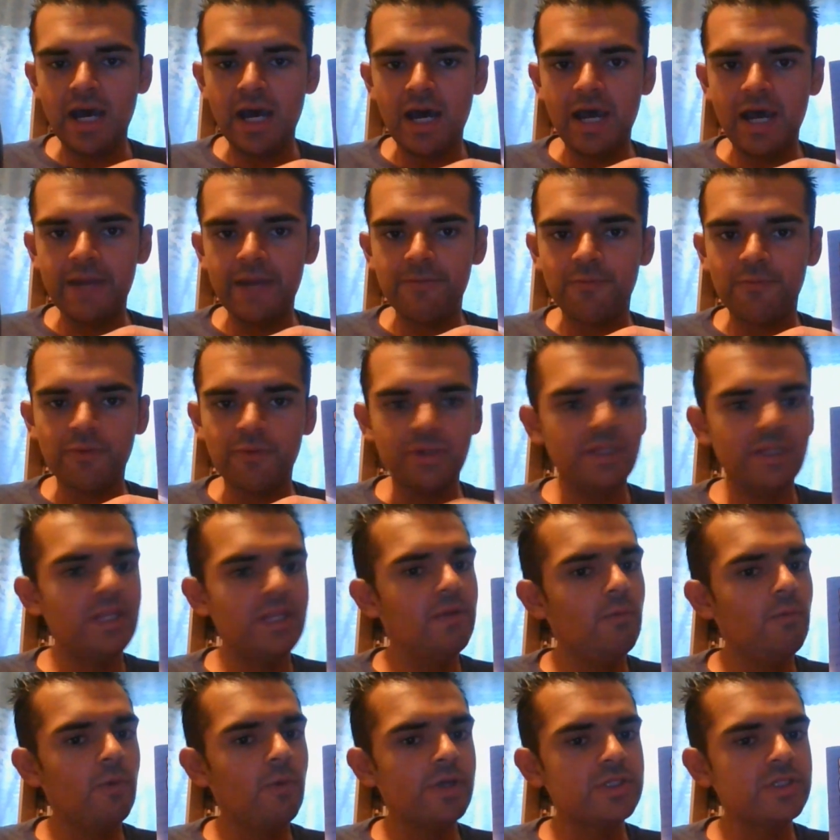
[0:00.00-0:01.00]
I
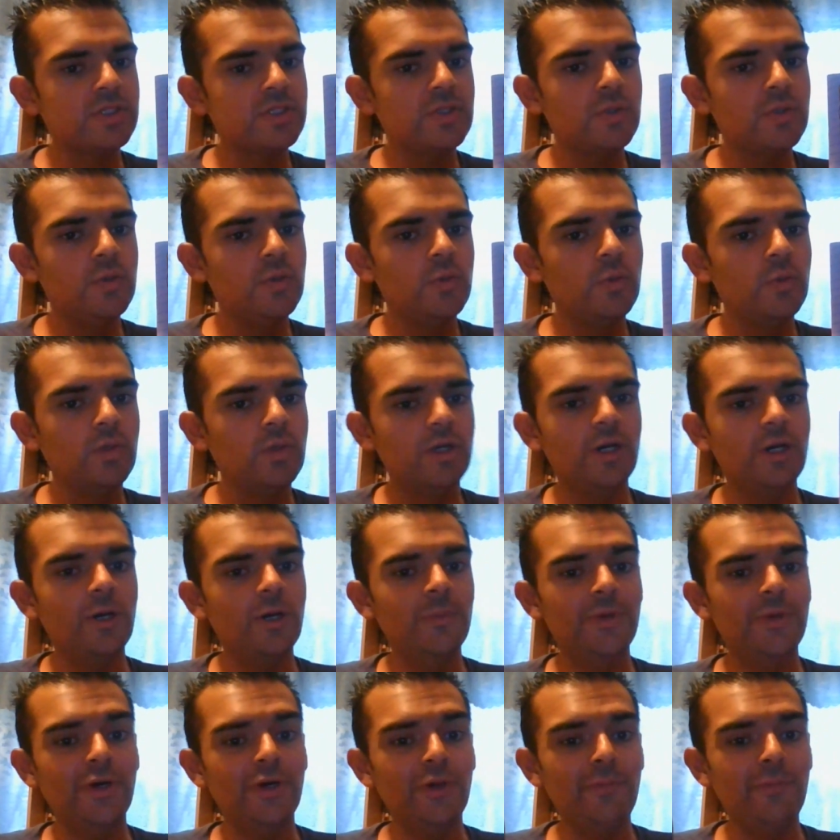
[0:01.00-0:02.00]
really want to
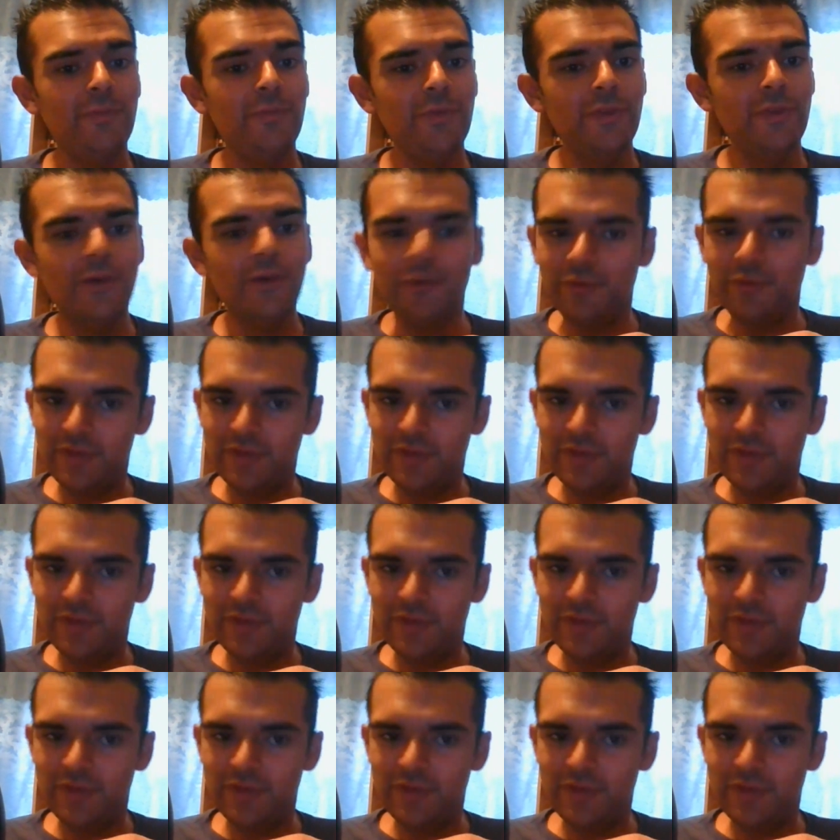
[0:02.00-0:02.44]
know